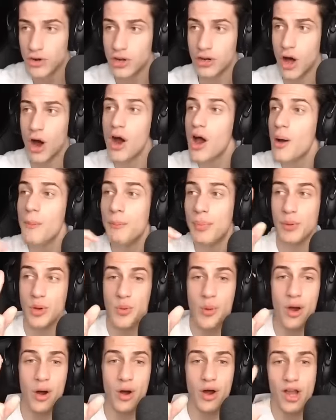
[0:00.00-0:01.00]
no, no, but we
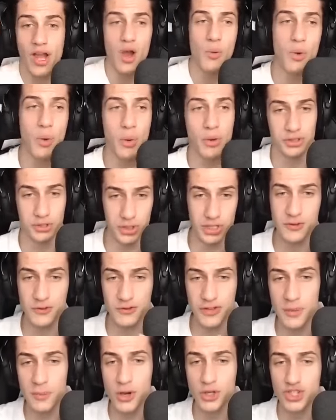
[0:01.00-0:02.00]
will. We will do this
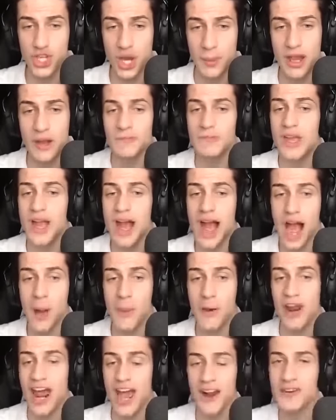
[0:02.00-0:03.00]
for the Moose Army. I
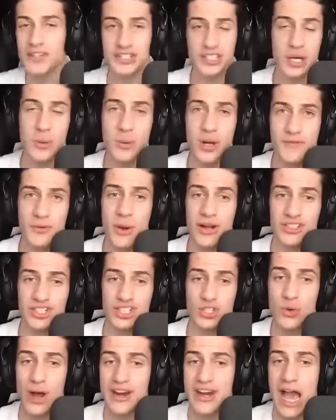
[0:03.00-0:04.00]
want every single one of you
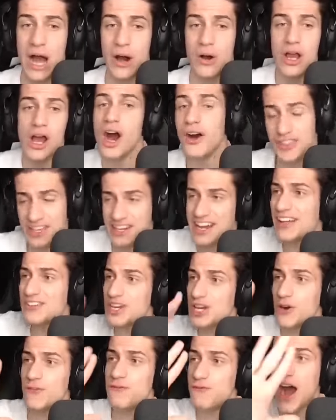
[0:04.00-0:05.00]
watching right now on the
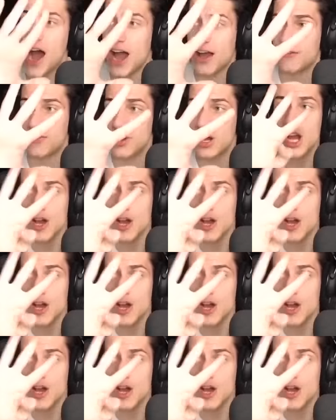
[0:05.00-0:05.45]
countdown of five,